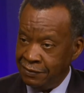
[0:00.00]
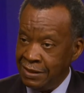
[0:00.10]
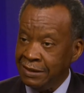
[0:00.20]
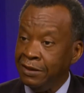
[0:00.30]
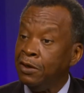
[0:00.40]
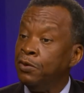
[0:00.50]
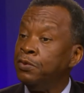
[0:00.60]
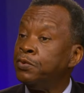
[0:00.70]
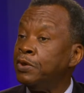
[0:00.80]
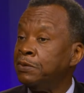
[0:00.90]
That's
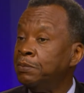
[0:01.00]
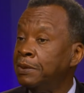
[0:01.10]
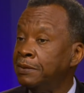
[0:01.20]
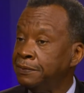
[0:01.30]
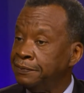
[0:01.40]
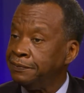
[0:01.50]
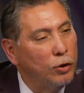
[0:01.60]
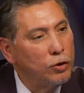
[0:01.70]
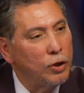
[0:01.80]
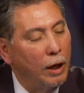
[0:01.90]
including Christmas. You worked 5
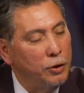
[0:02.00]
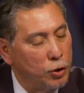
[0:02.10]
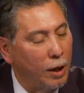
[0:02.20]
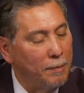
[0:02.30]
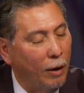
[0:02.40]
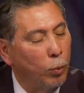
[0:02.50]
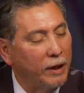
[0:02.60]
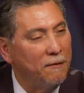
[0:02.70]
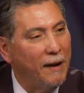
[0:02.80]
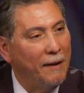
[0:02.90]
years. Are you talking about
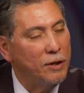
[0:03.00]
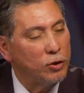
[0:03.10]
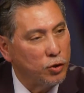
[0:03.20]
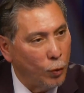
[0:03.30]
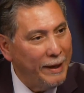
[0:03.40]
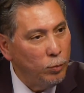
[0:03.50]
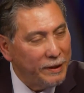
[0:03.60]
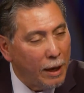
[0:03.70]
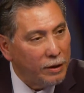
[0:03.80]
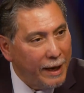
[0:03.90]
working 5 years straight
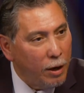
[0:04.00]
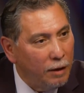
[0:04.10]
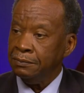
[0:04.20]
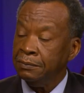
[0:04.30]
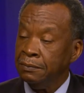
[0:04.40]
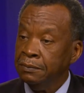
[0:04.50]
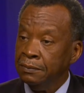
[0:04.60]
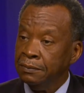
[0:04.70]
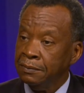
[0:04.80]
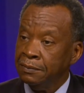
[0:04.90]
without a day off? Mm-hmm.
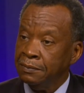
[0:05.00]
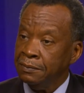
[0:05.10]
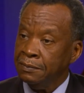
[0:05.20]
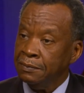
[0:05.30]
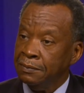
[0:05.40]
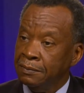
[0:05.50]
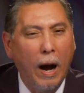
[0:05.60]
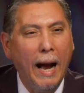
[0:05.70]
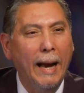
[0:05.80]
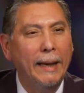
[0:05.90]

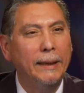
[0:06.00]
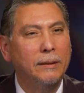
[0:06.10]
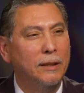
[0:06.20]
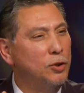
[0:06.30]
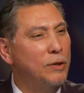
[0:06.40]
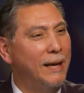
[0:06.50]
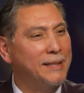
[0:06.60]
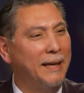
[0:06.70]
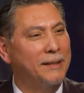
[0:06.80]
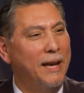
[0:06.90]
Why did you not
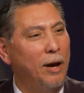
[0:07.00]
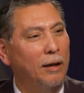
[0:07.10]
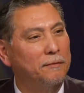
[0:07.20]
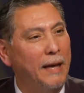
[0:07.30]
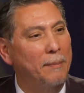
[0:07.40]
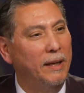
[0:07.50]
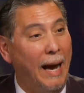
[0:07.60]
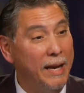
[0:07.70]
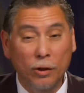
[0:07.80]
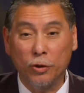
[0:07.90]
take a day off? I mean,
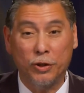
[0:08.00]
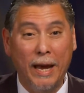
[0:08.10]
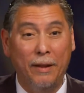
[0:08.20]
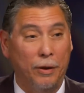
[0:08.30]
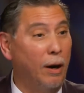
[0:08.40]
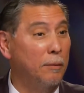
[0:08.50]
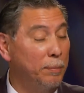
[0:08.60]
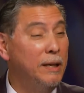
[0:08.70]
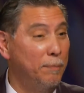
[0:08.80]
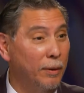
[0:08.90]
I understand there are
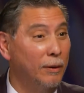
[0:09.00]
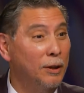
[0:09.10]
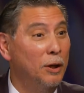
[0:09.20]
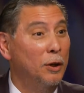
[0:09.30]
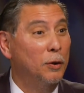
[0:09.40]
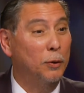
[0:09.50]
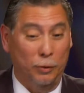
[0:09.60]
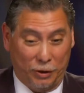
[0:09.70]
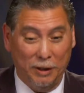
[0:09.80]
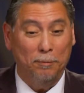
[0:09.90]
people who
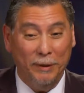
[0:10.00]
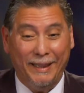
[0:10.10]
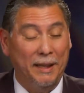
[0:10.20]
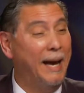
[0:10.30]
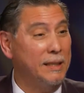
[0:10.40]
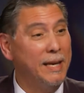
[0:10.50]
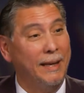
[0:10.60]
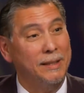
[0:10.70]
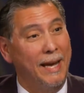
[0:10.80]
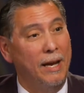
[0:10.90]
simply cannot
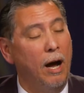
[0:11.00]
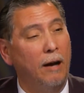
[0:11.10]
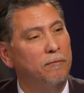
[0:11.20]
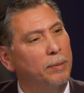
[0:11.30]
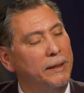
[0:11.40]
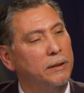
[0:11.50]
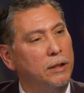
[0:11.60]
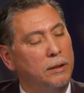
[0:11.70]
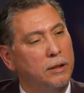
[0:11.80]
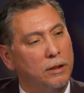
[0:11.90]
take a day off, but
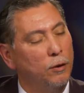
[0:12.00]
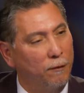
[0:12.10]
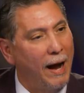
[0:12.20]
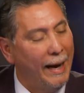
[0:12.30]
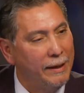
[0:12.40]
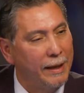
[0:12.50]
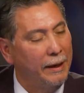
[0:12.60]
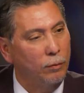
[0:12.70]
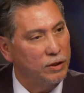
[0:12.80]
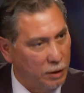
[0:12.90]
did you find that
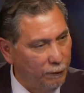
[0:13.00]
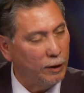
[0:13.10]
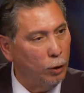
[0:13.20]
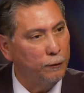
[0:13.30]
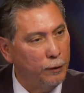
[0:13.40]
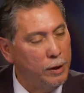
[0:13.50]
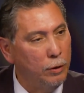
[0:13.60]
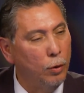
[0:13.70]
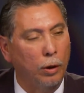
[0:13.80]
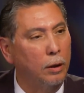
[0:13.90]
it was difficult for
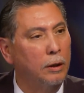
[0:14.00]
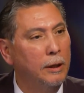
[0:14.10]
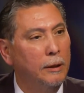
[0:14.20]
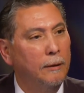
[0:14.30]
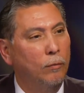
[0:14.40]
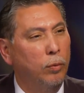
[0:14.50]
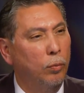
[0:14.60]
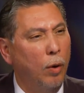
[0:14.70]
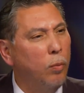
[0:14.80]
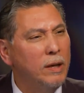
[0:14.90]
you, or
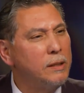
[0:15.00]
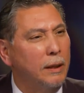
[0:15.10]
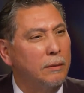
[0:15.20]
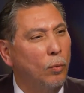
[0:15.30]
what was it?